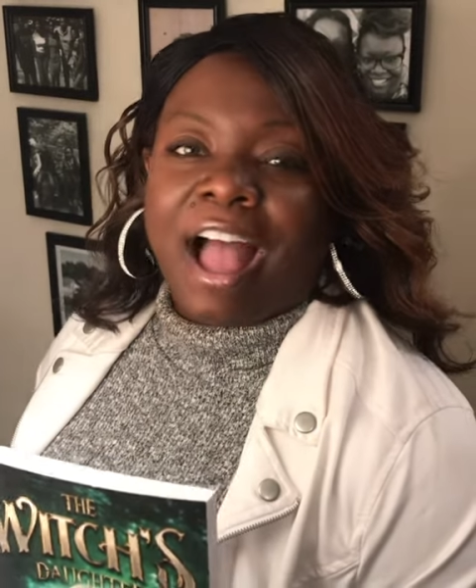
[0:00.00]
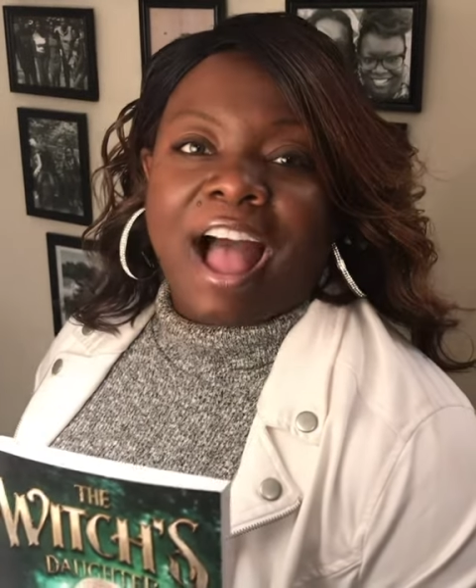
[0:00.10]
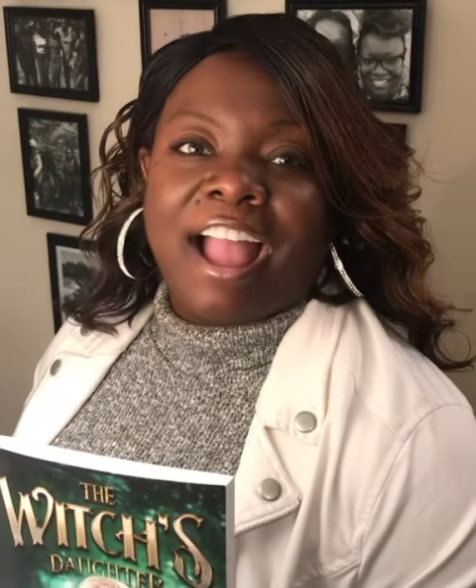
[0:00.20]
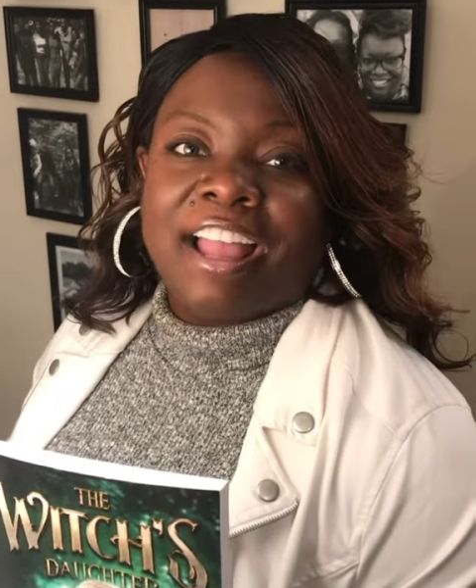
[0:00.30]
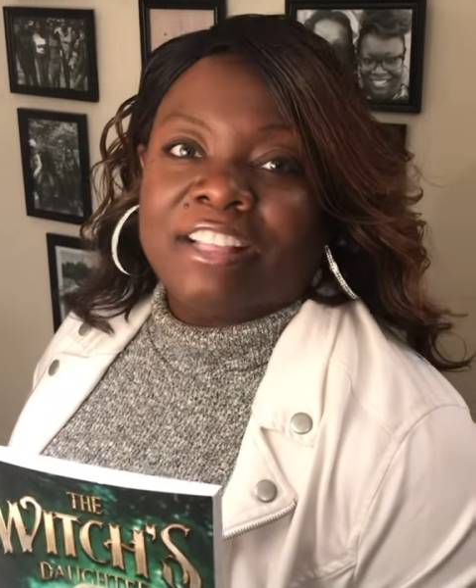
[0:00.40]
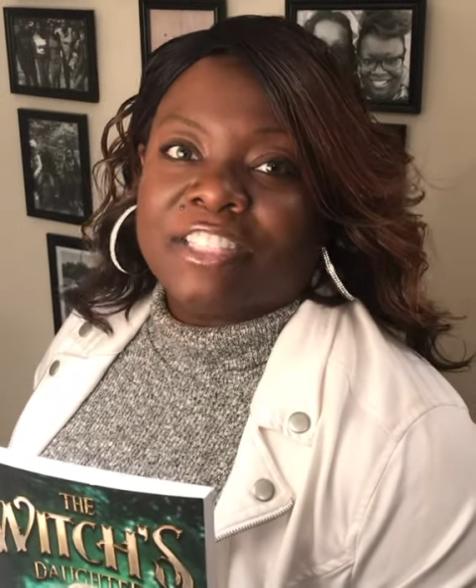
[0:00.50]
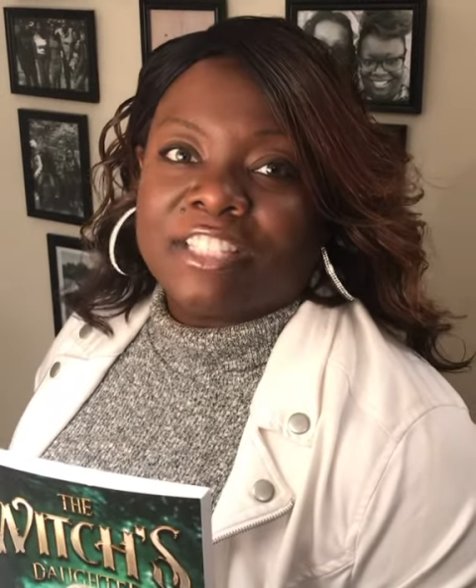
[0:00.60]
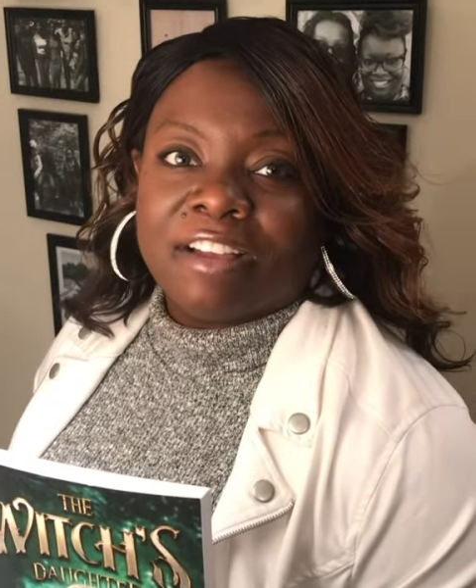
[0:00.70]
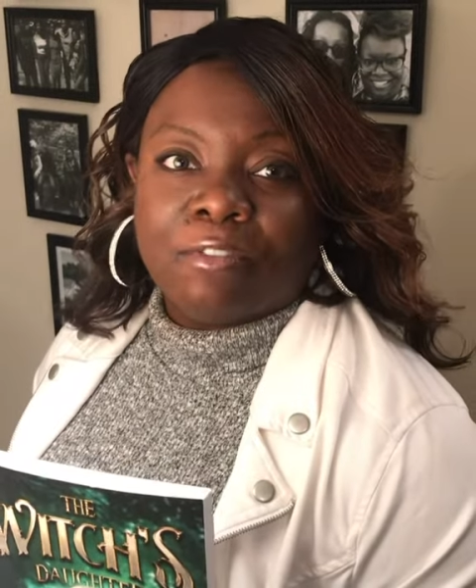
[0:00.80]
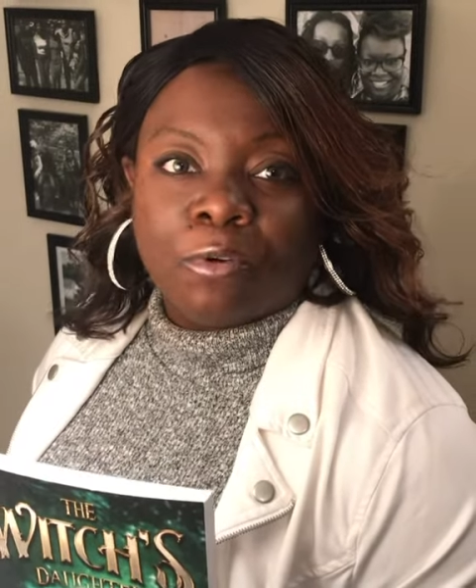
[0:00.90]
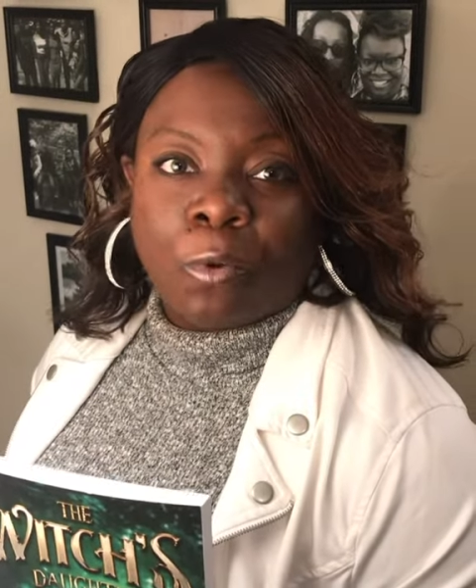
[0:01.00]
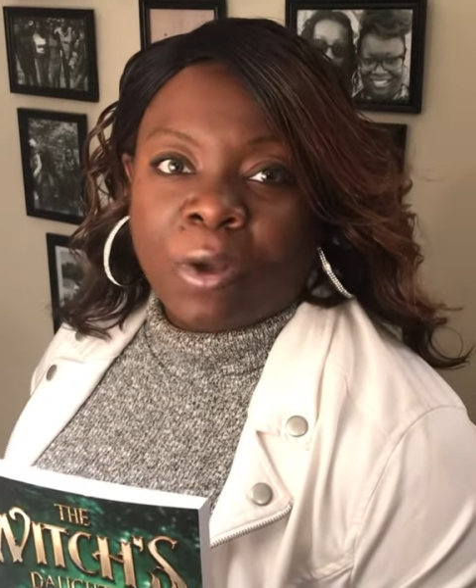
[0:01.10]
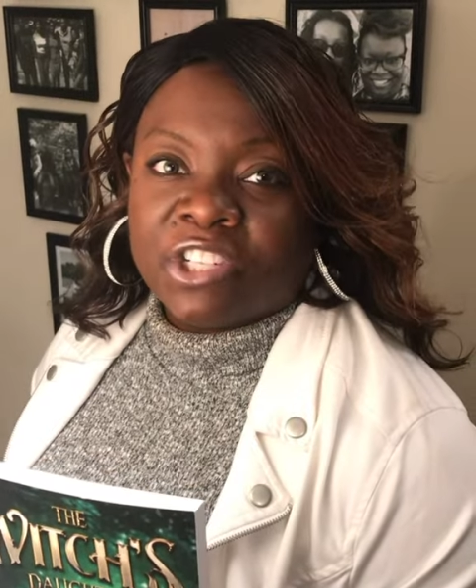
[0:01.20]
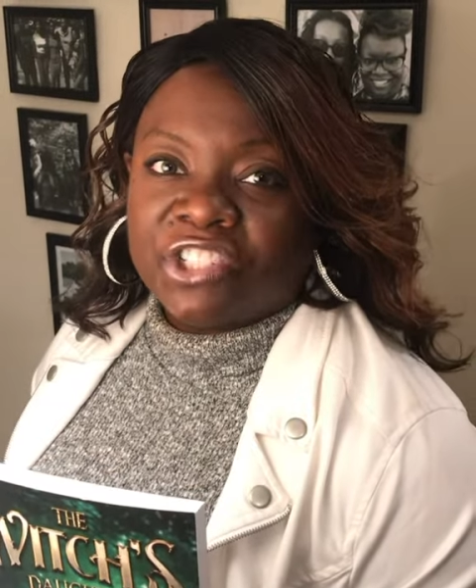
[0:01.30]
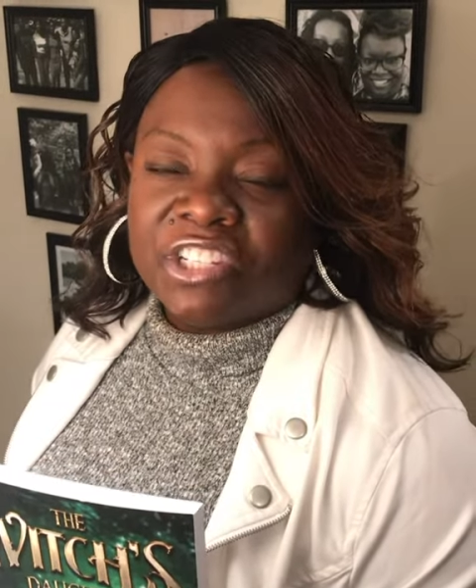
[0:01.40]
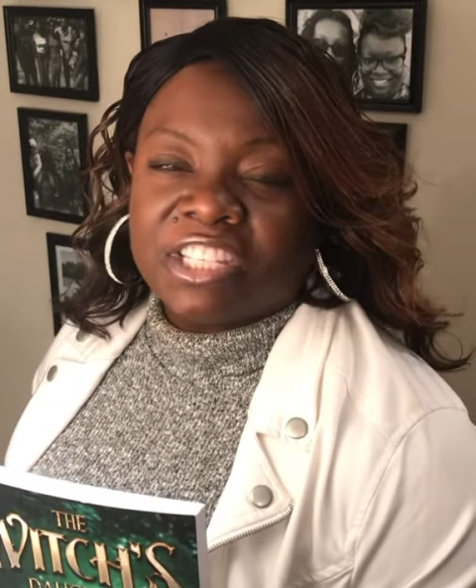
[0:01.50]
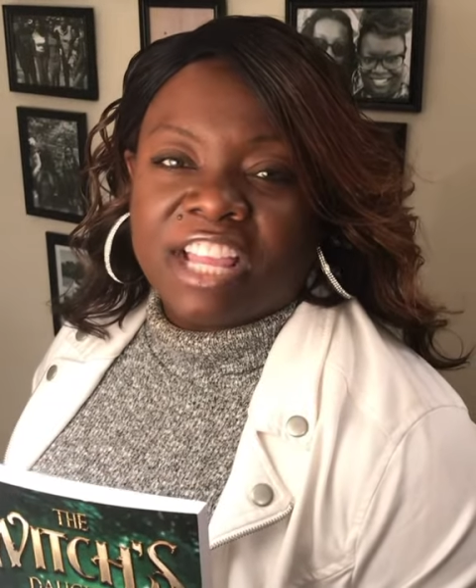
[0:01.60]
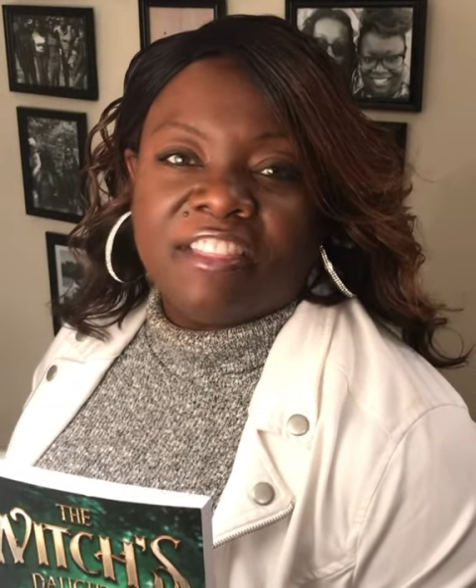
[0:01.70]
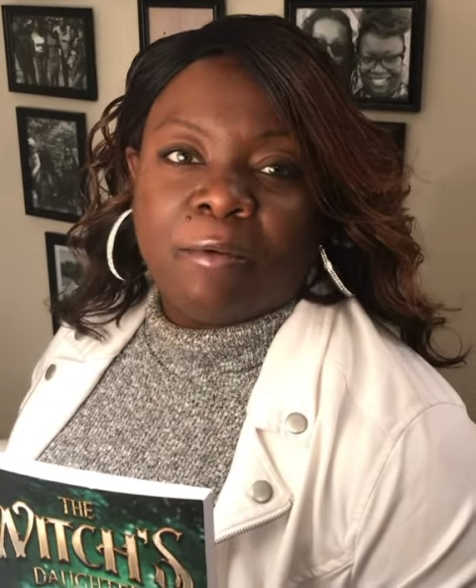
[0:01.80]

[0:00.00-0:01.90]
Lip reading: I had several questions and